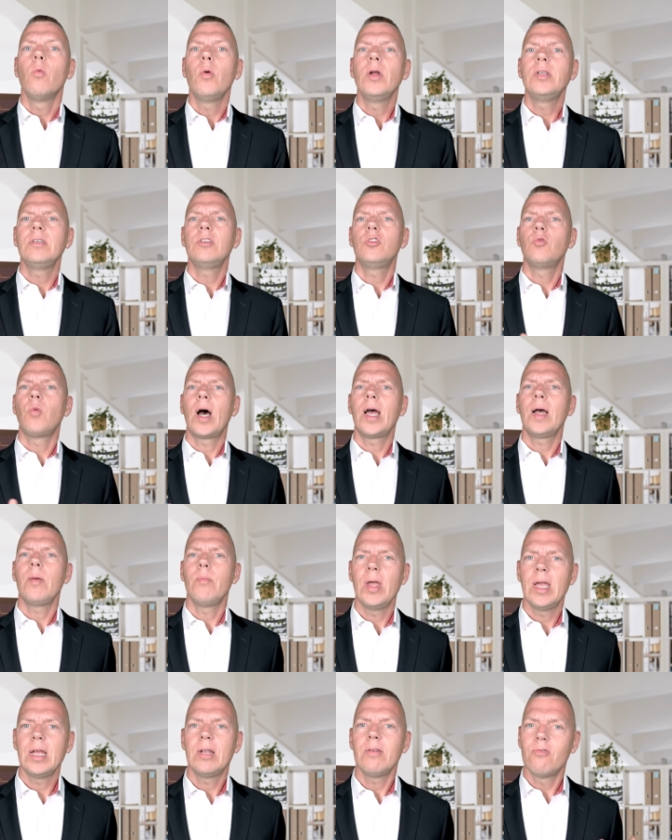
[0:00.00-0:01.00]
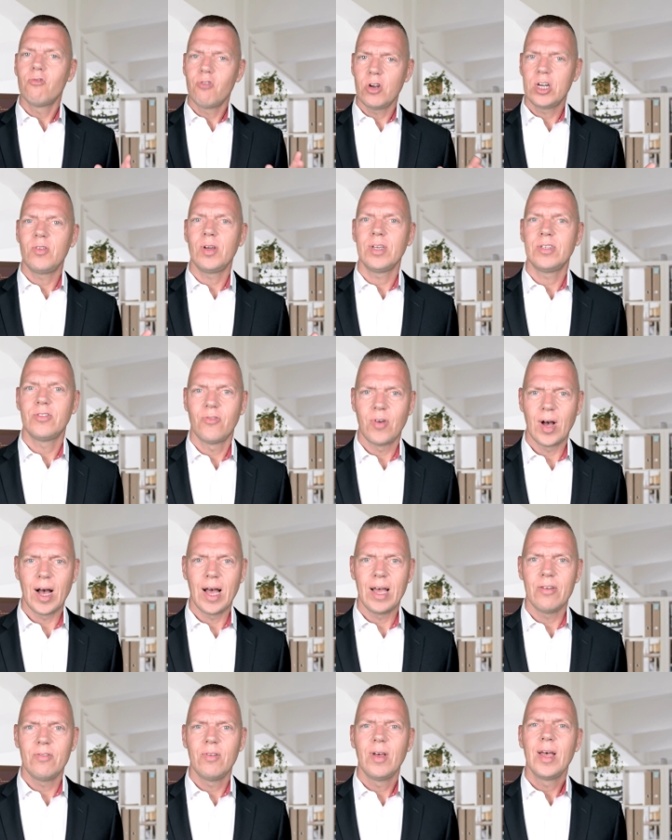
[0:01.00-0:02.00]
which is why I made Frederik's
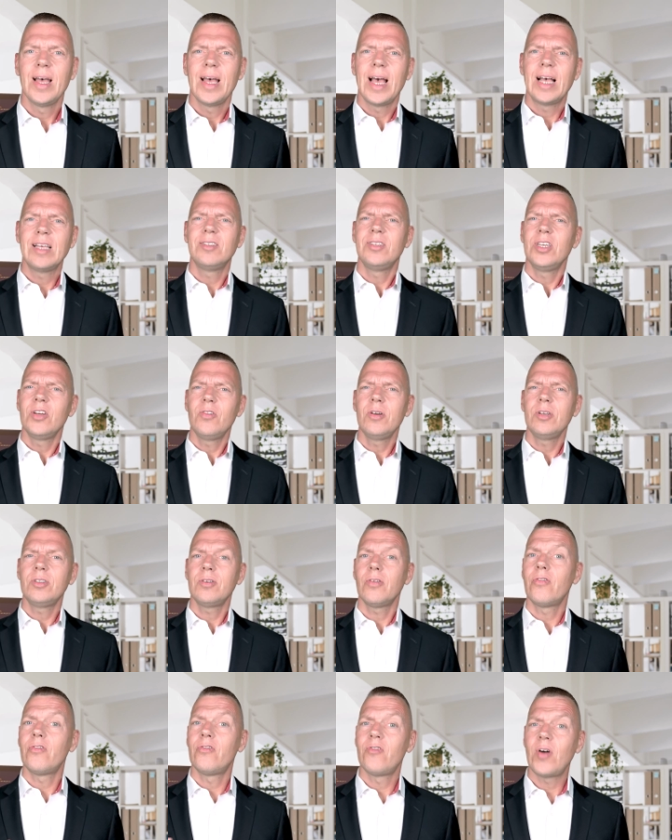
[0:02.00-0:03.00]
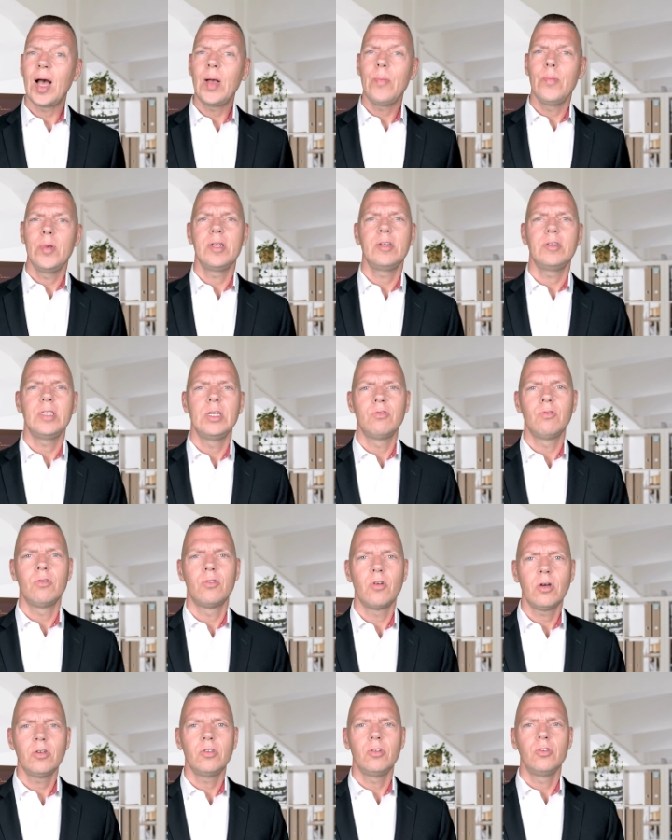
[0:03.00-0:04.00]
5, a series of 5 minutes
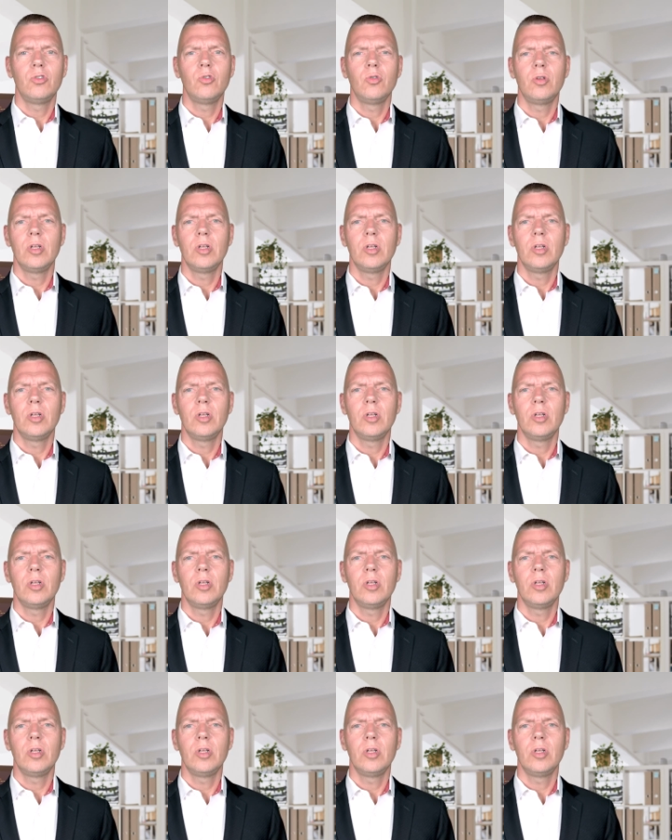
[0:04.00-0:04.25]
introductions